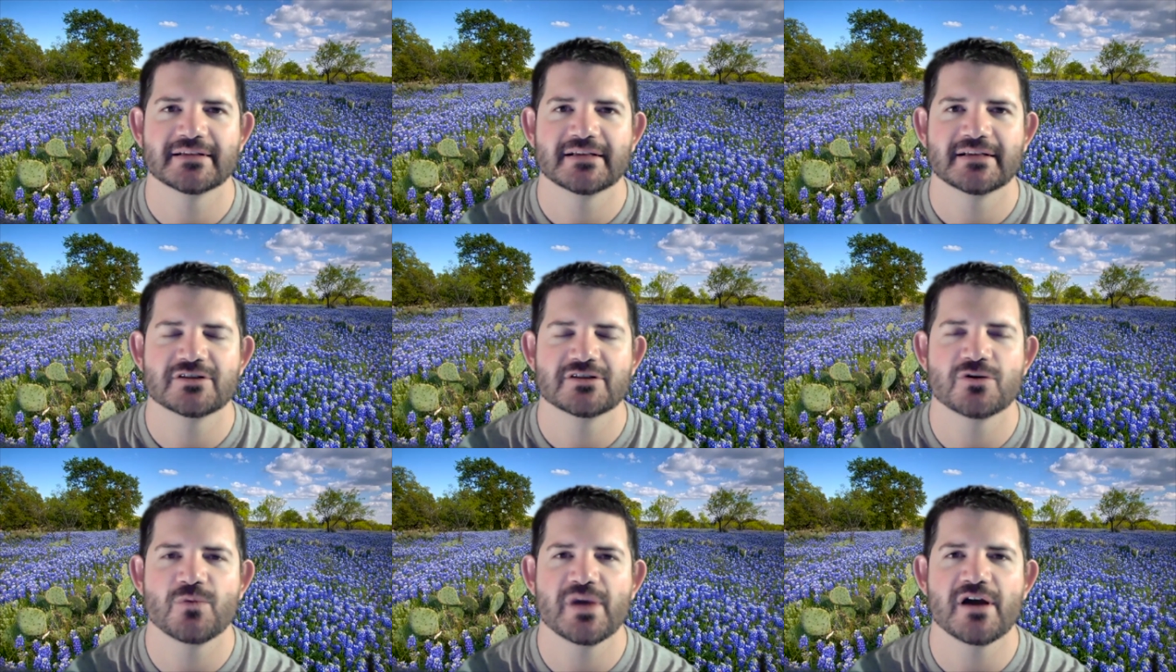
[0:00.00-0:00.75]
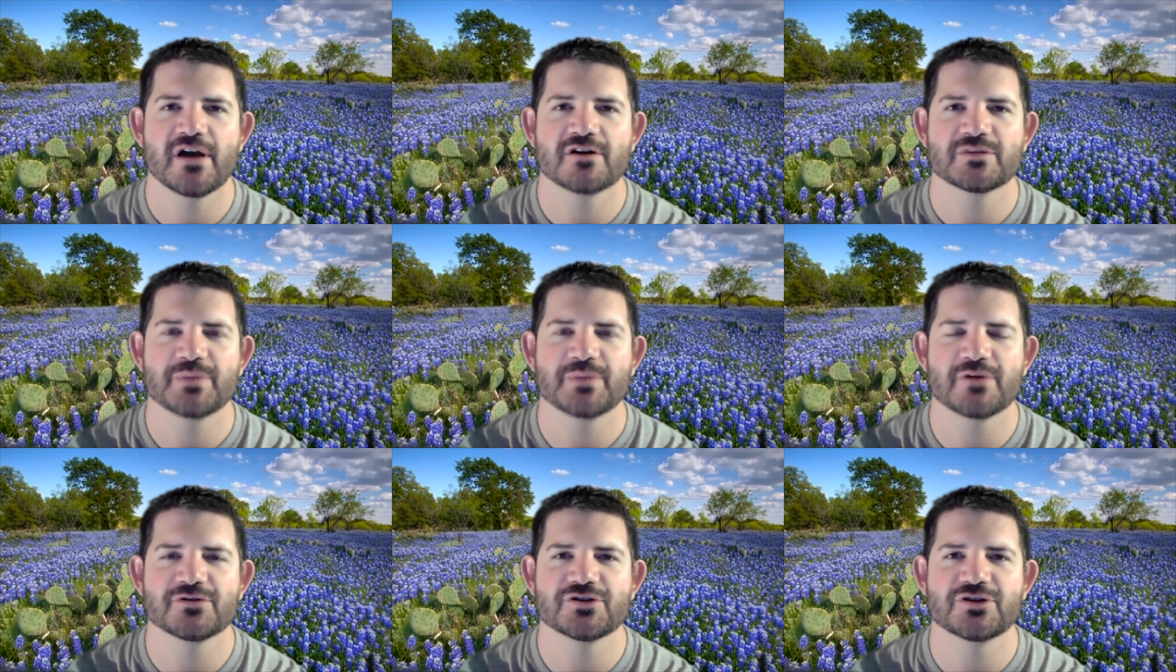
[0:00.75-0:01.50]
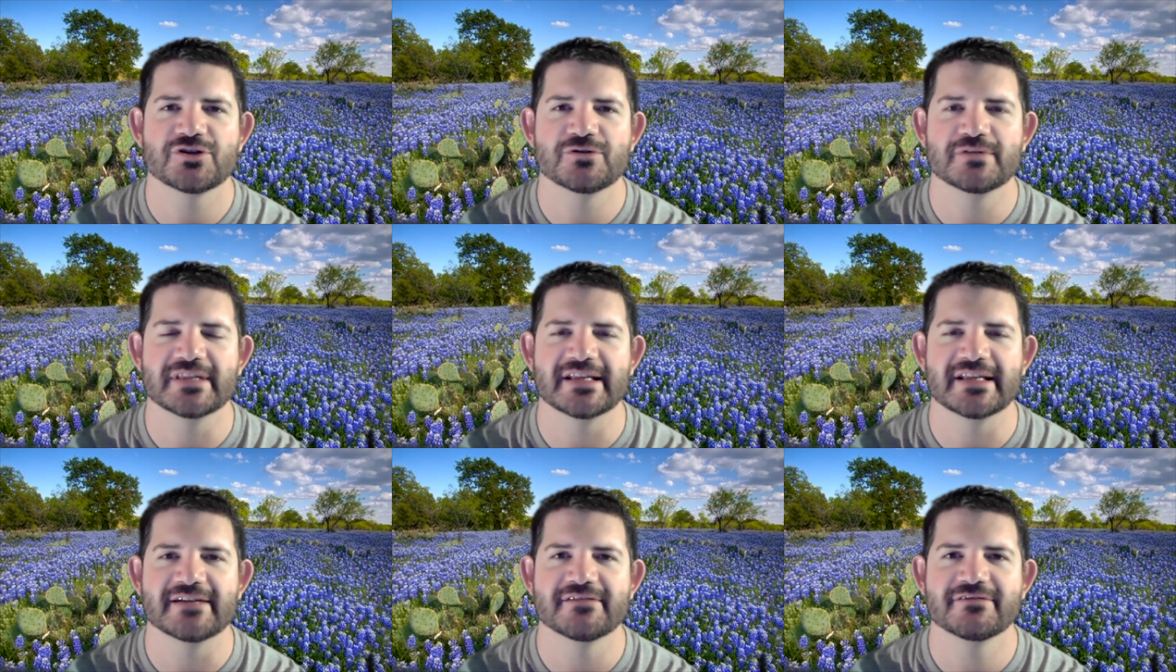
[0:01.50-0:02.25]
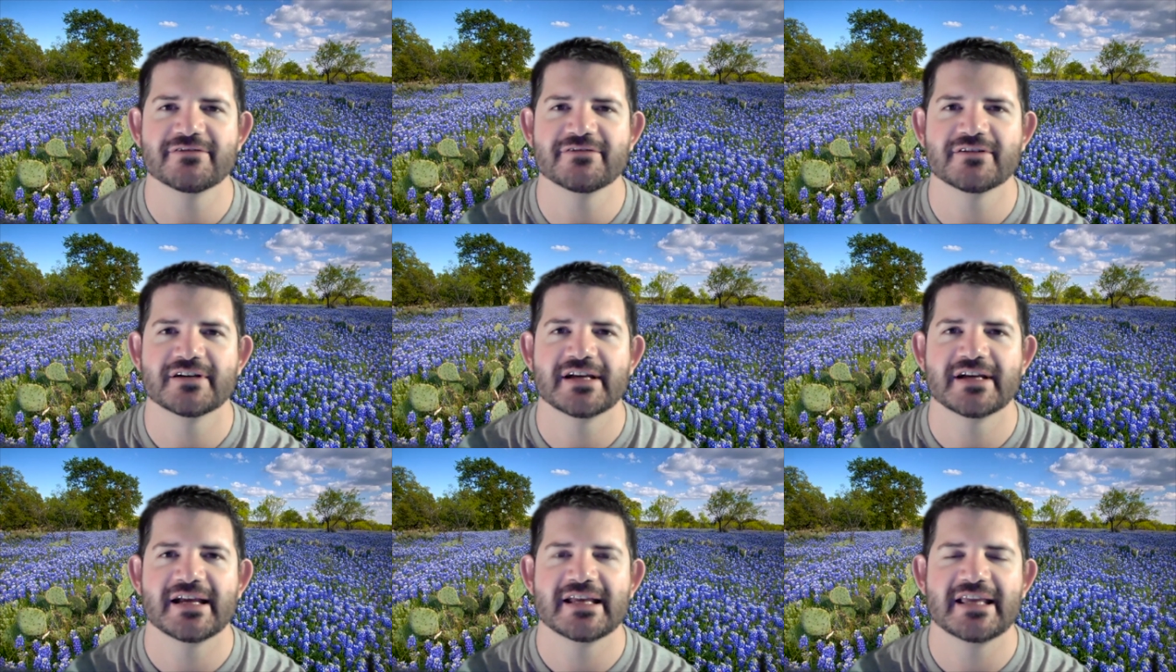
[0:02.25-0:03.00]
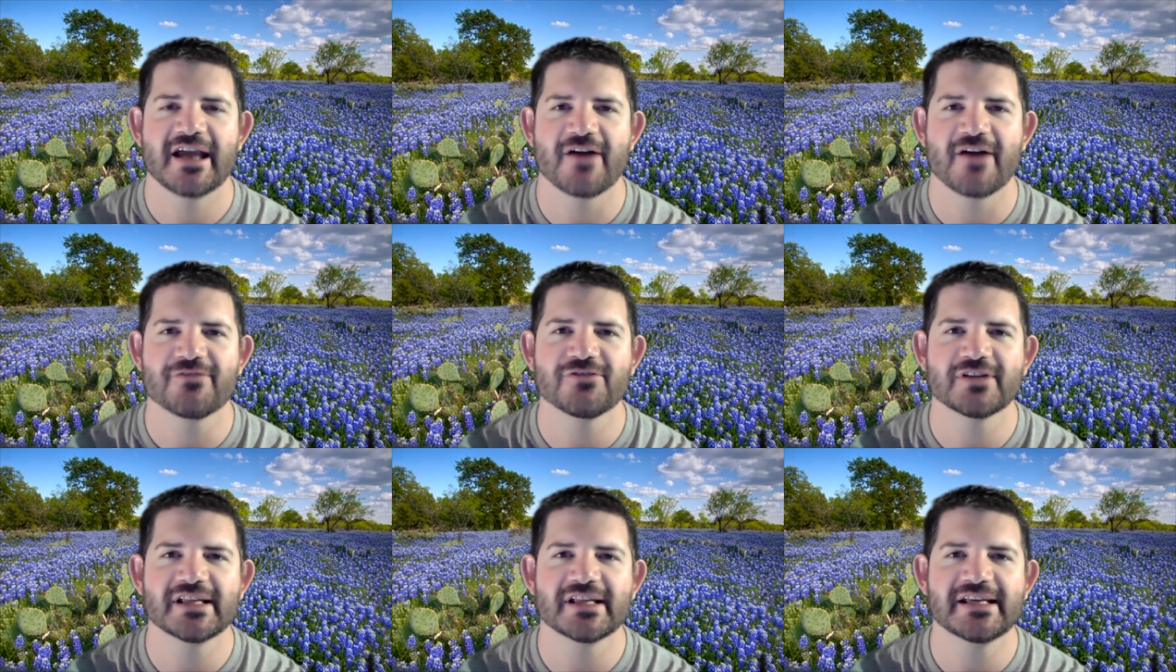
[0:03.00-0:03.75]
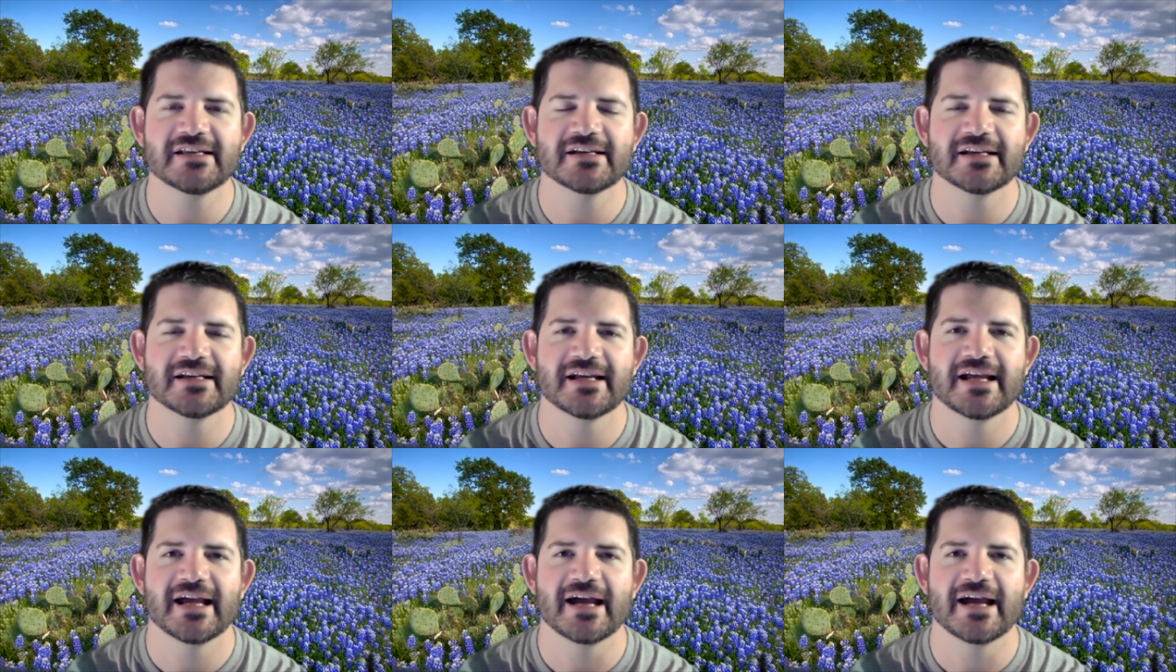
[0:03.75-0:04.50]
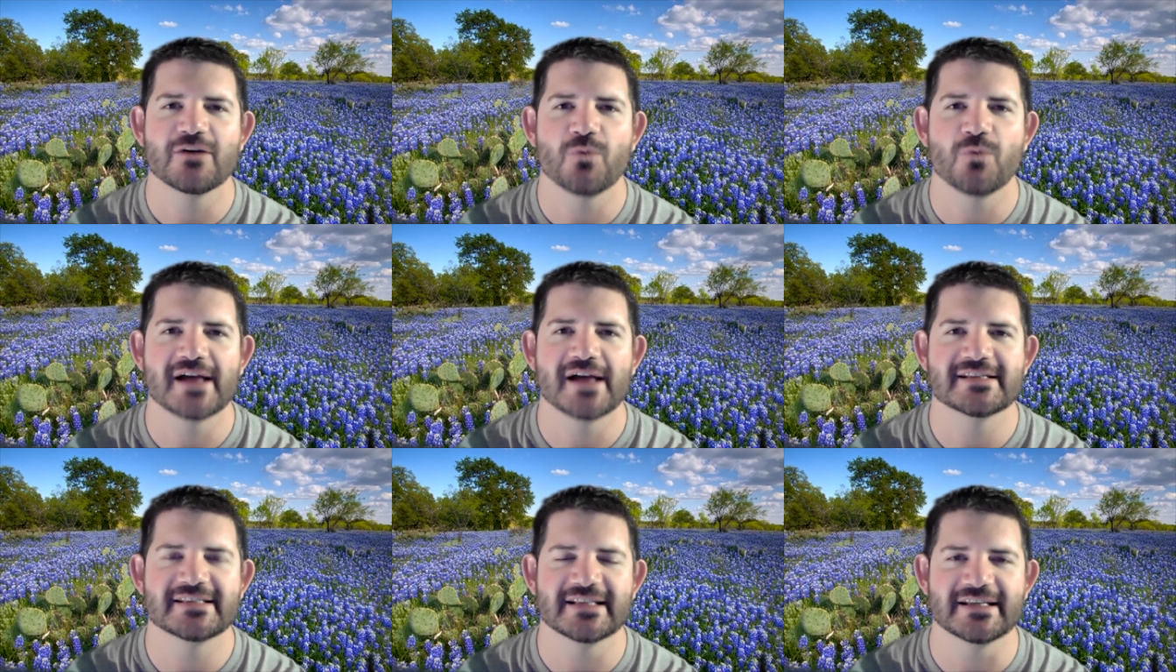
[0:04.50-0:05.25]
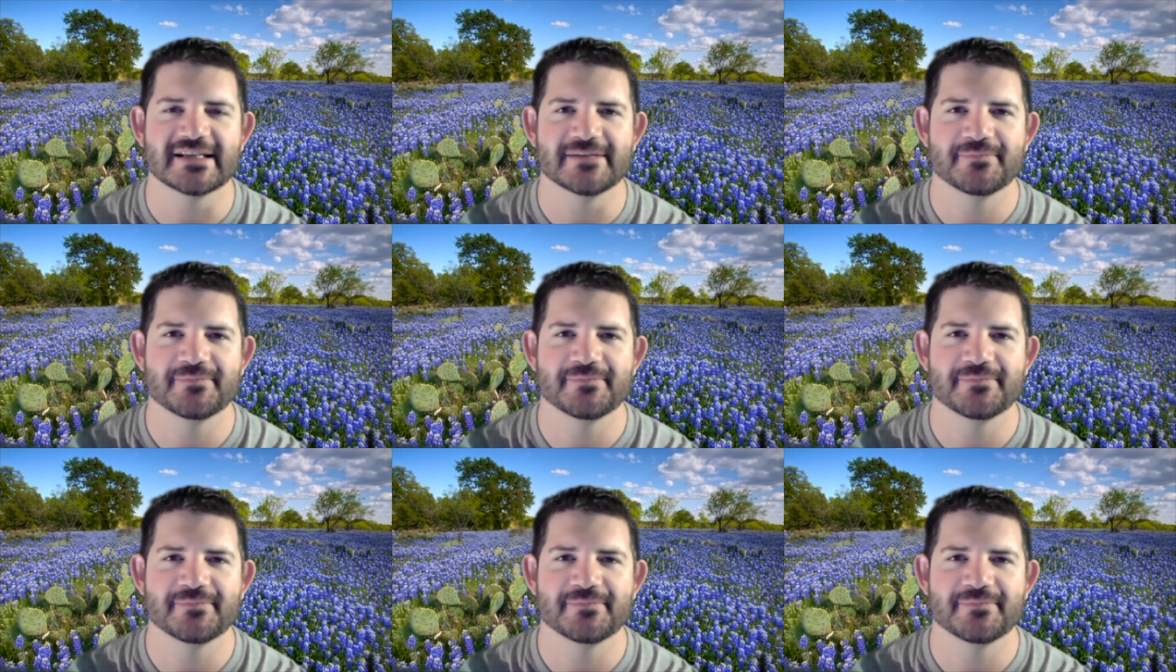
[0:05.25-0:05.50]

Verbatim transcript: So we are supposed to live carefully and wisely.